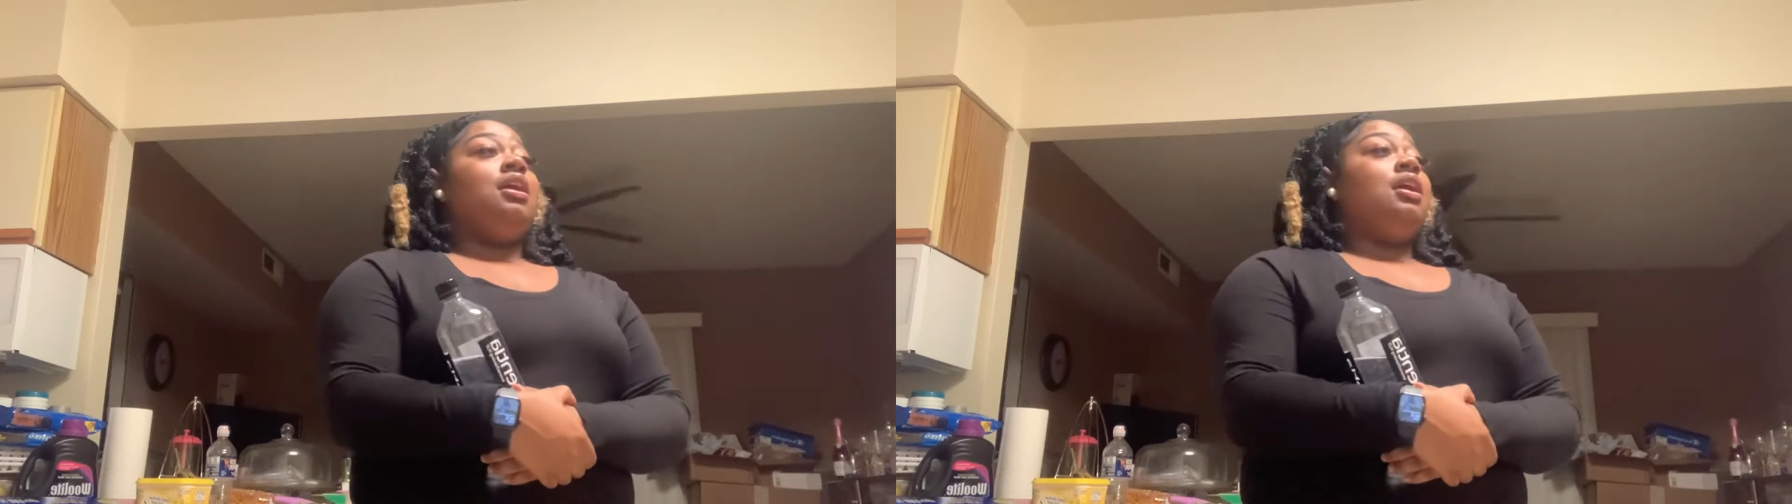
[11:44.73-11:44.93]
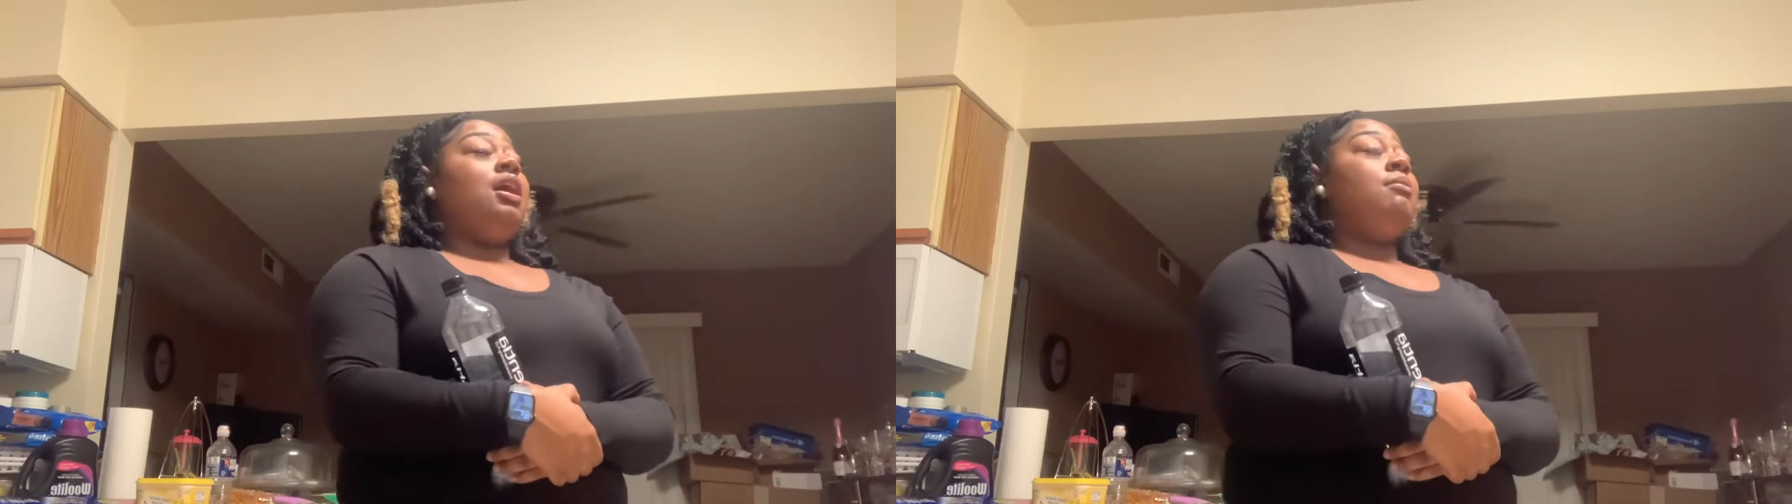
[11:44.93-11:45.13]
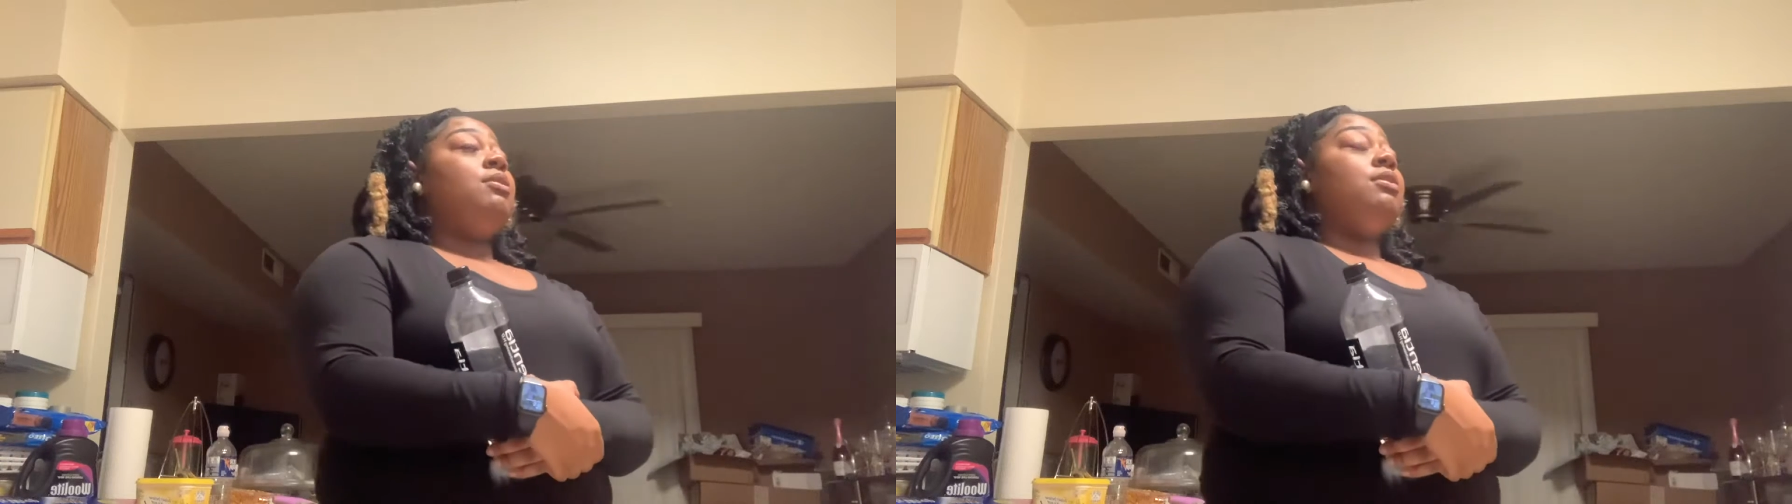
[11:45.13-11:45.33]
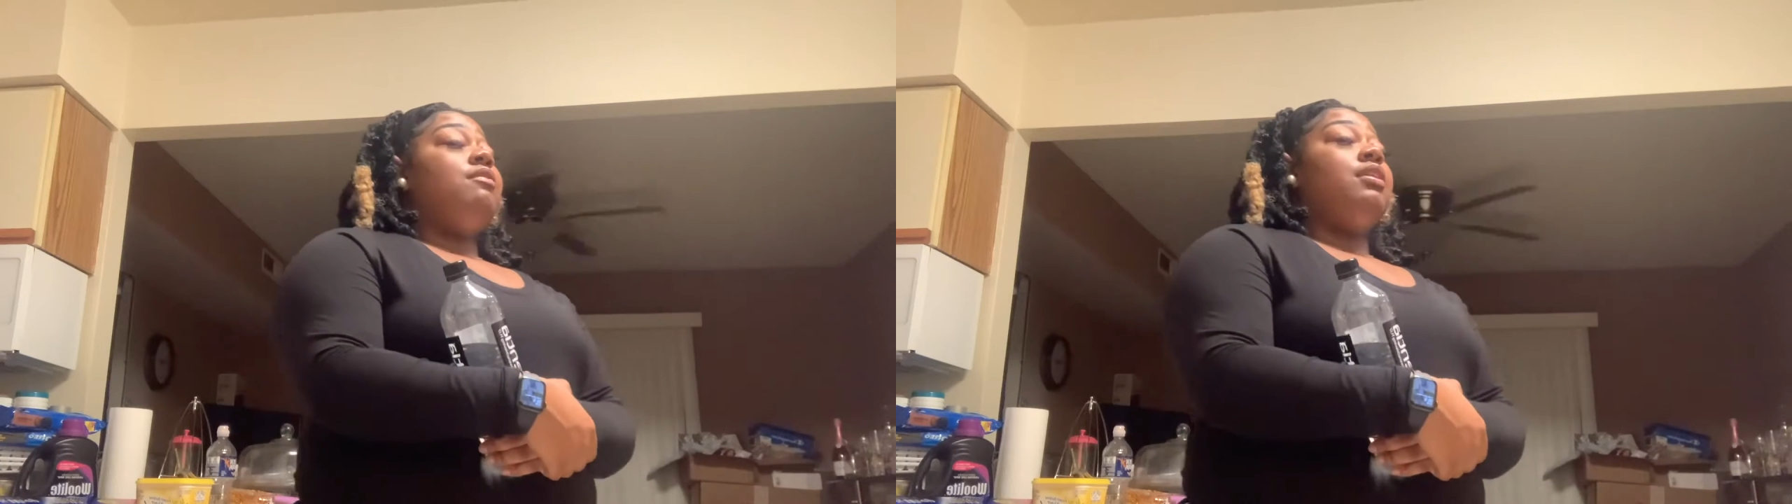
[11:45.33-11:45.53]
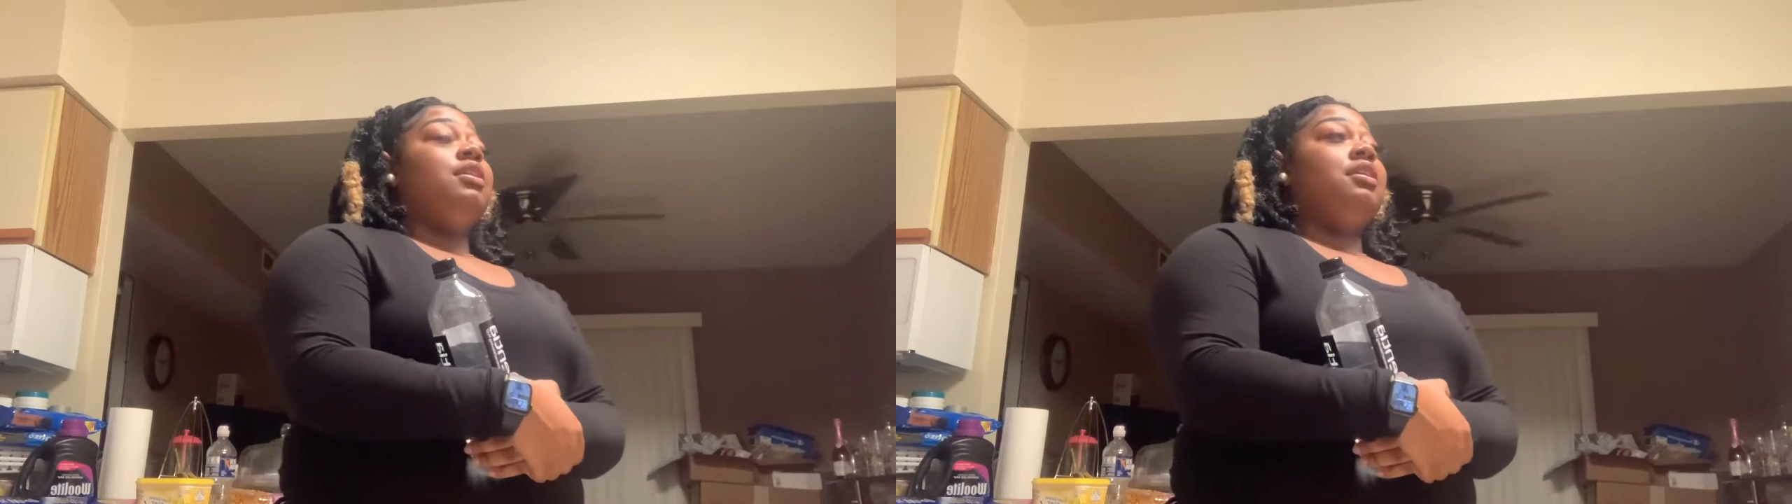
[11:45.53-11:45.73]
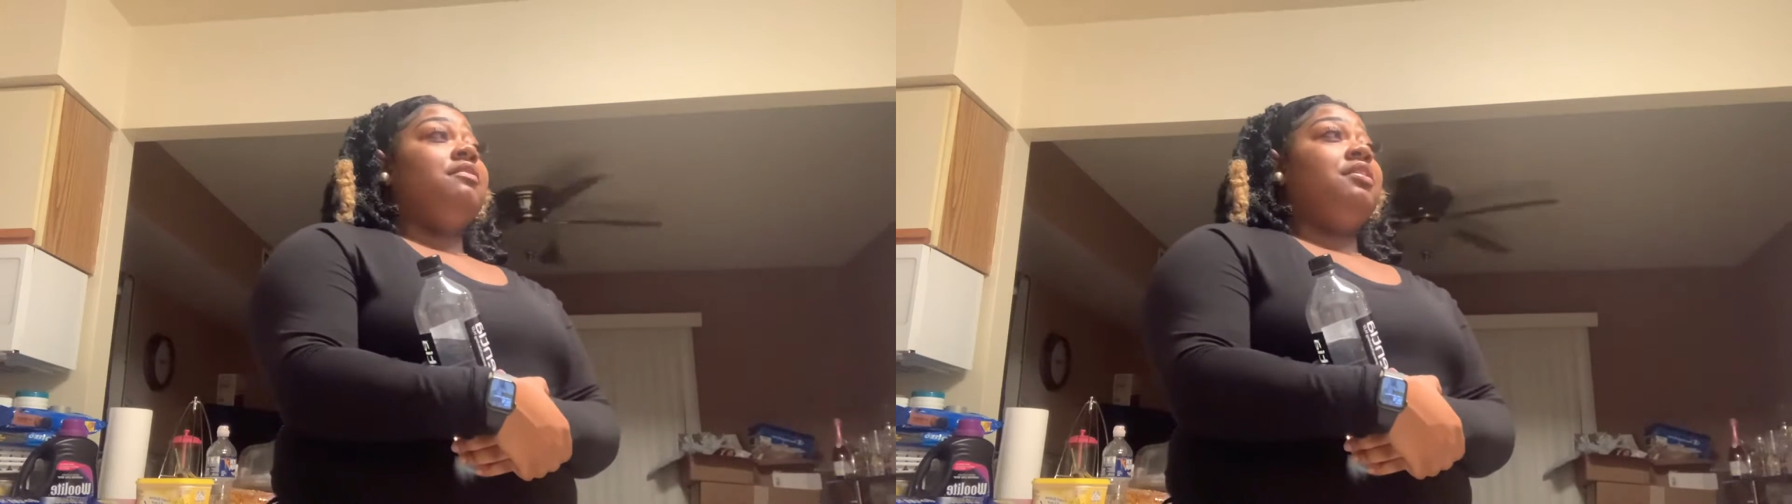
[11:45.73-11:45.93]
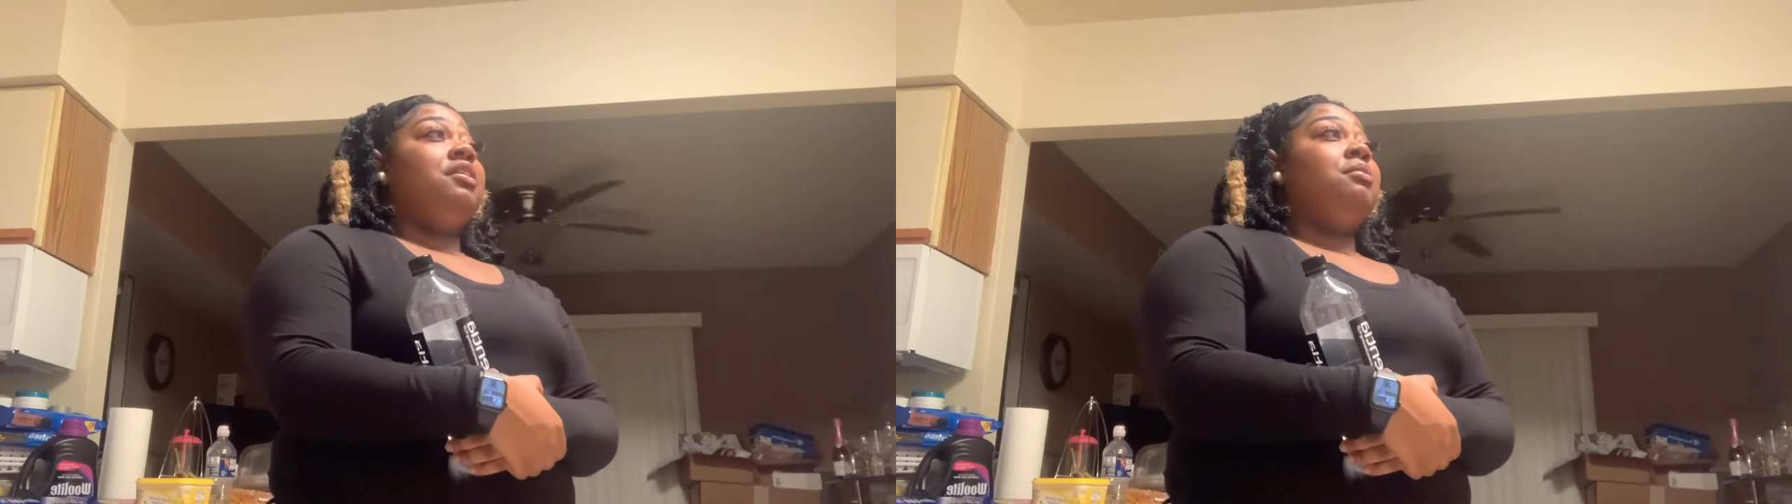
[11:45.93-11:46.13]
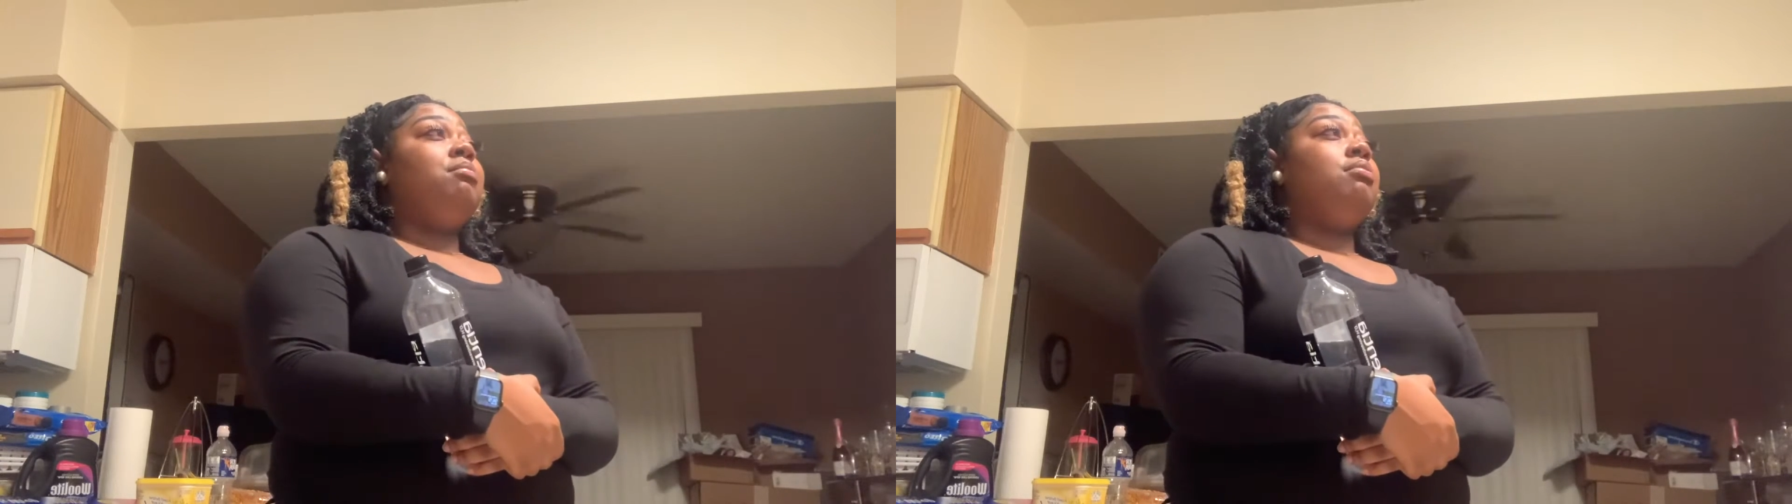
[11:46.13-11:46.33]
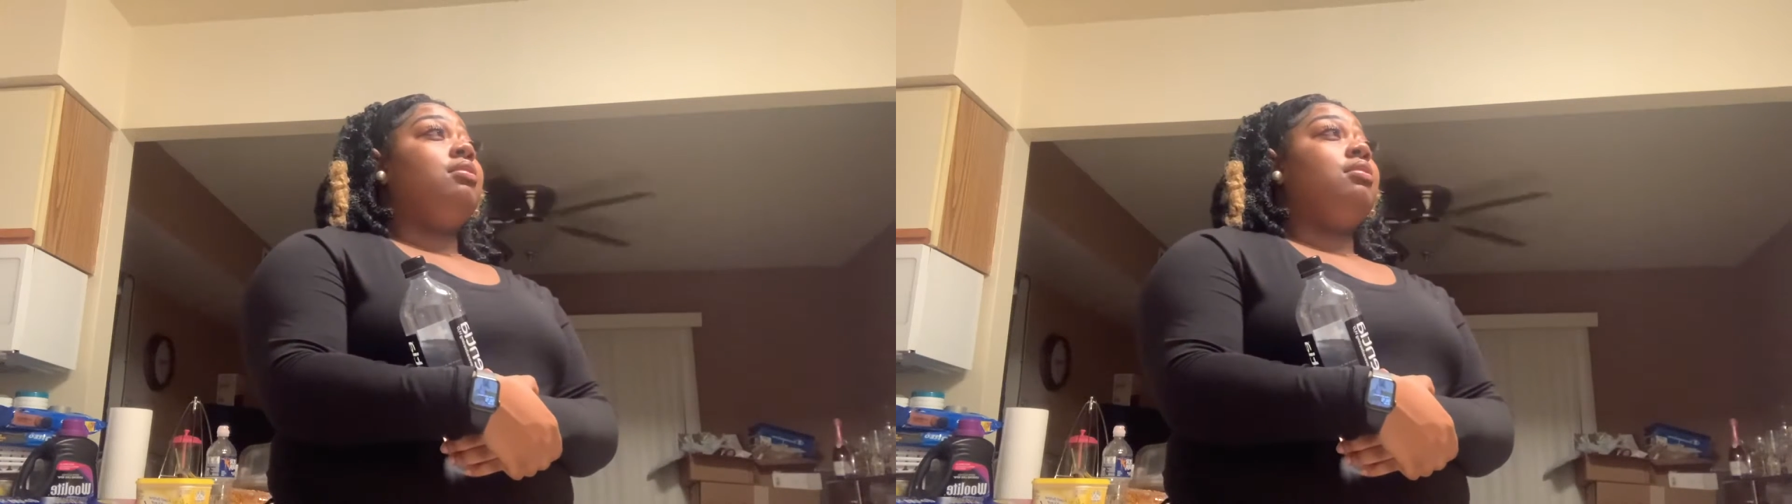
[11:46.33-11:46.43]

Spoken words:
I'm low-key ready to give up.